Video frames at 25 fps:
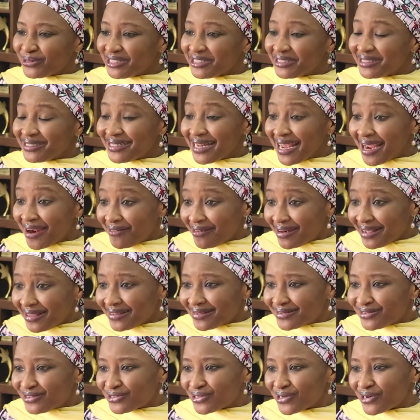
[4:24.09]
generic
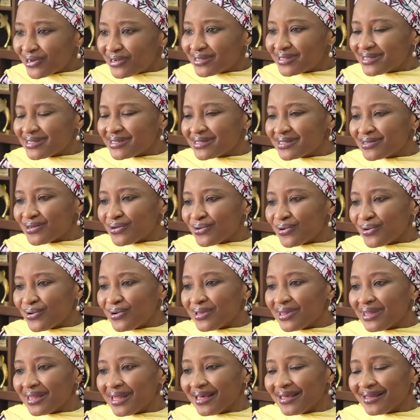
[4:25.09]
drugs
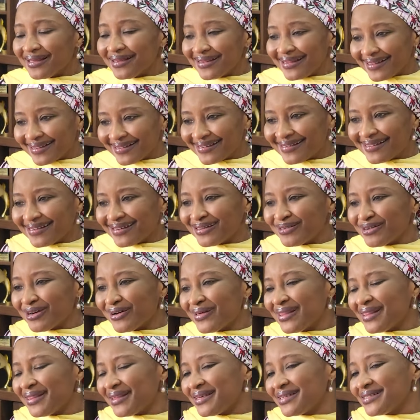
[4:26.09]
or the
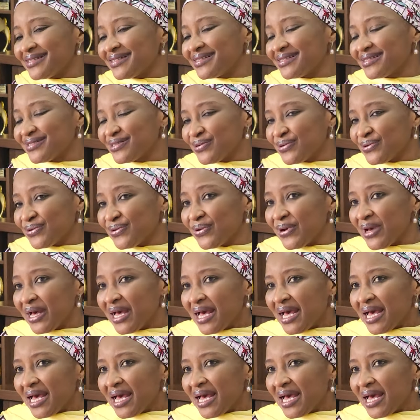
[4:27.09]
others? So